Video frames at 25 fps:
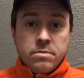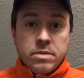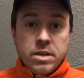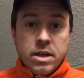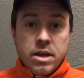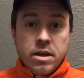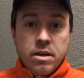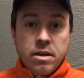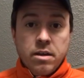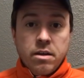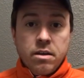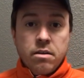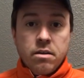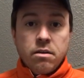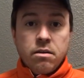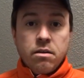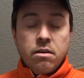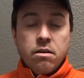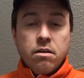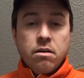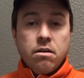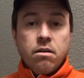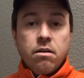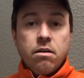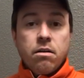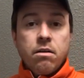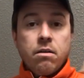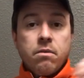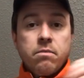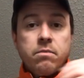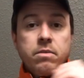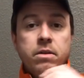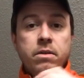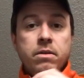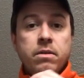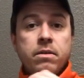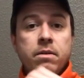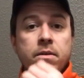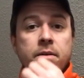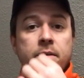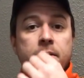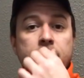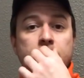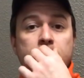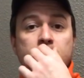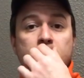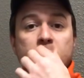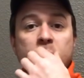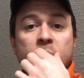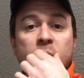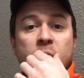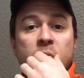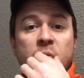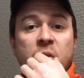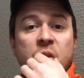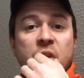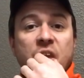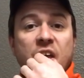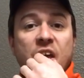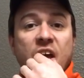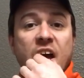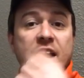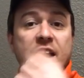I don't know.